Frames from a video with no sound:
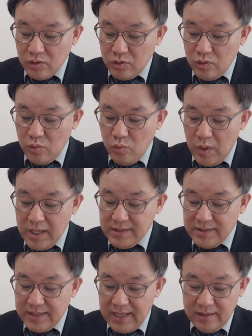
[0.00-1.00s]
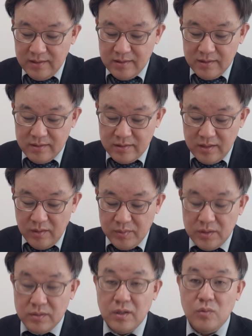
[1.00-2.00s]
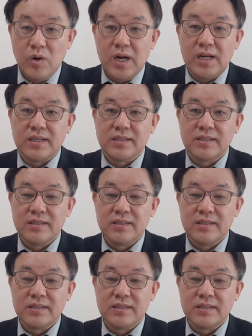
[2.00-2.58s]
to ones that served the world.